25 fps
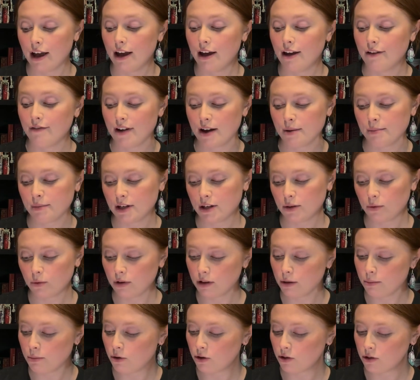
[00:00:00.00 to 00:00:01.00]
family
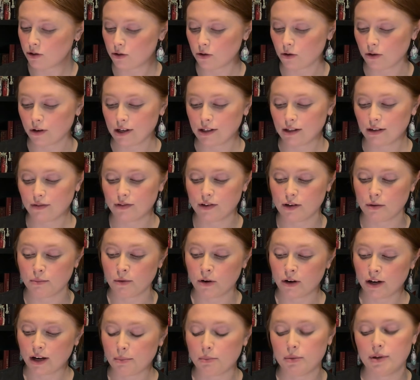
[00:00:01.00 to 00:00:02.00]
thriller book stories of
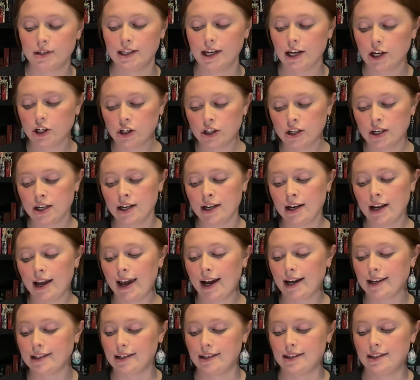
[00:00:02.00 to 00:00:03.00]
demonic possession,
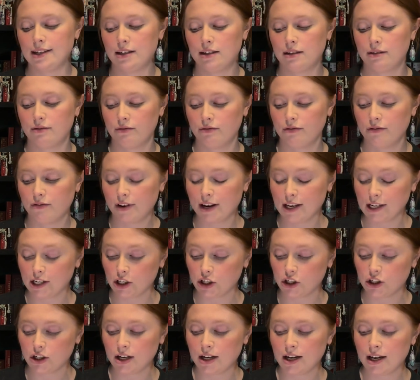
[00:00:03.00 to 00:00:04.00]
exorcism
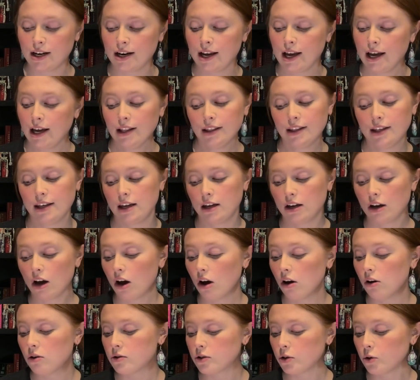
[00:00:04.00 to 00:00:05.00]
fiction, the
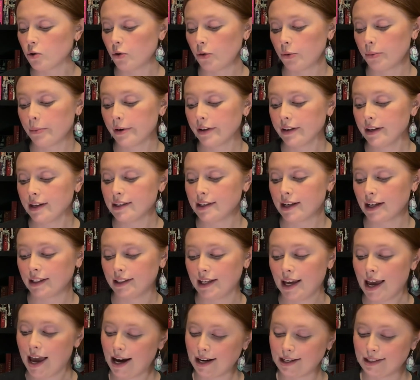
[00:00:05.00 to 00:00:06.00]
occult, or thrillers like
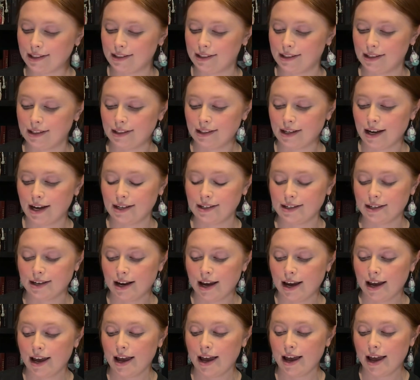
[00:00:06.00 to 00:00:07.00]
The Exorcist, a
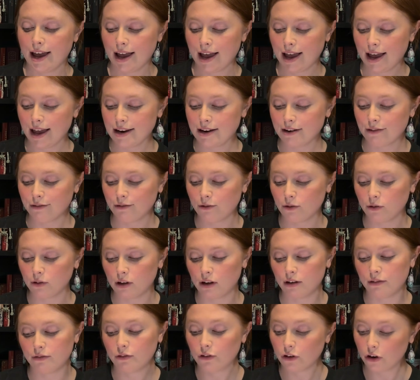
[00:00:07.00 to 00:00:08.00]
head full
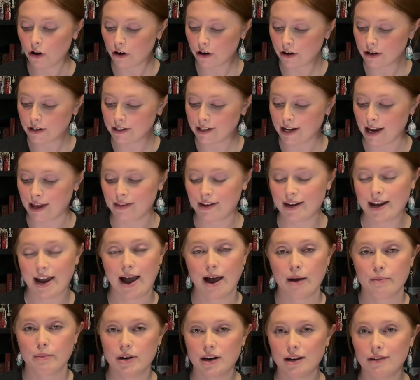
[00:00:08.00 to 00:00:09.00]
of ghosts, and the
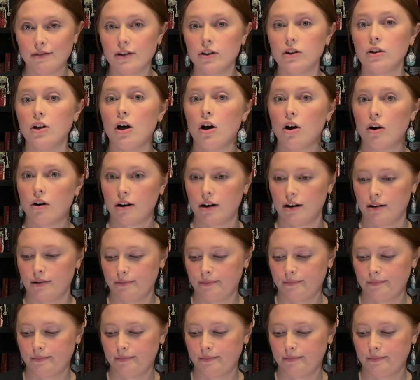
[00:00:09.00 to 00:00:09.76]
Amityville horror.